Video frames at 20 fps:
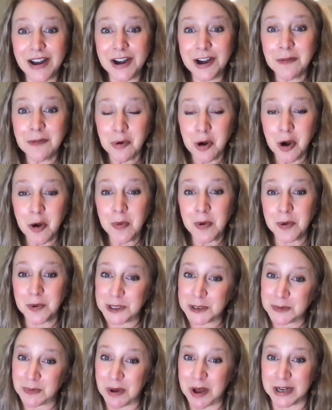an appropriate
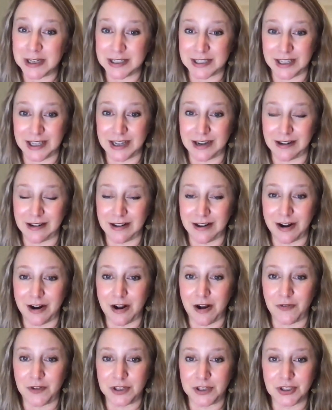response to getting cut
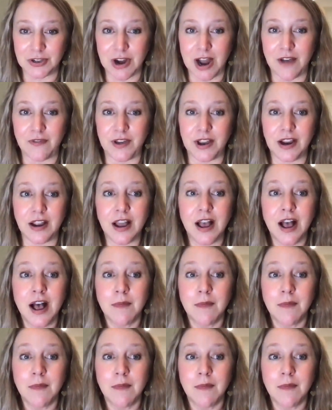off in traffic